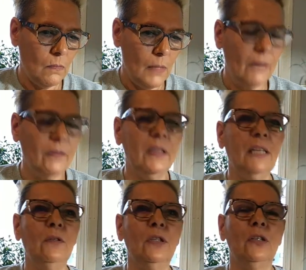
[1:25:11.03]
Everything
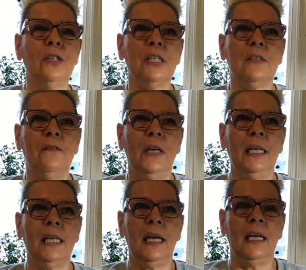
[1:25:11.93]
will go just
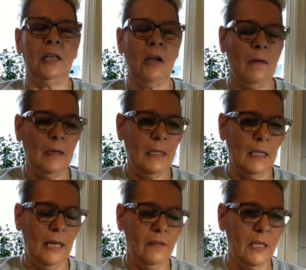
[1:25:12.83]
fine, Anne. It'll,
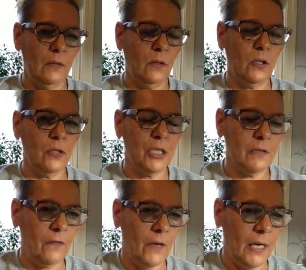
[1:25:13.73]
everything will go just
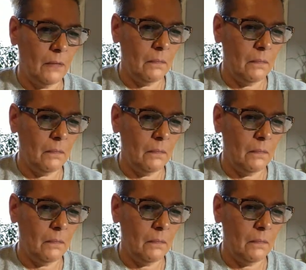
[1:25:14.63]
fine.